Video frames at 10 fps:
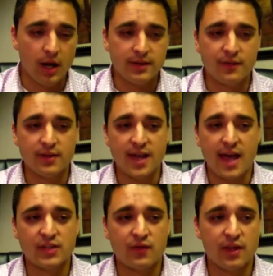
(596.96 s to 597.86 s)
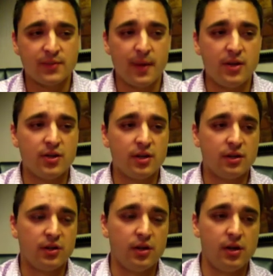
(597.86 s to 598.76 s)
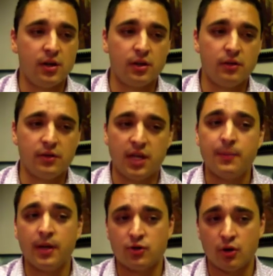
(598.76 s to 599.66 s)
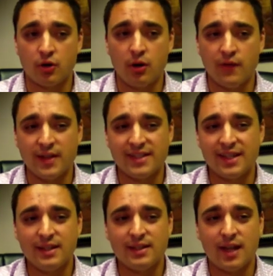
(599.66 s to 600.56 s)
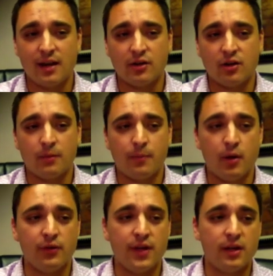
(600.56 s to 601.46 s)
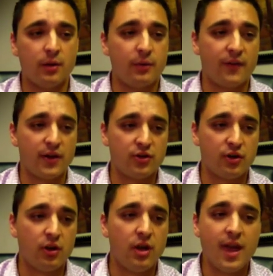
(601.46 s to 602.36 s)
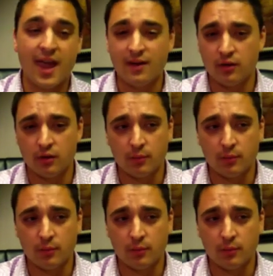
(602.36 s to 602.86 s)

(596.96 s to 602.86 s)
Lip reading: Different tasks for this patient could include keeping a journal of incidents that occur both in her professional and in her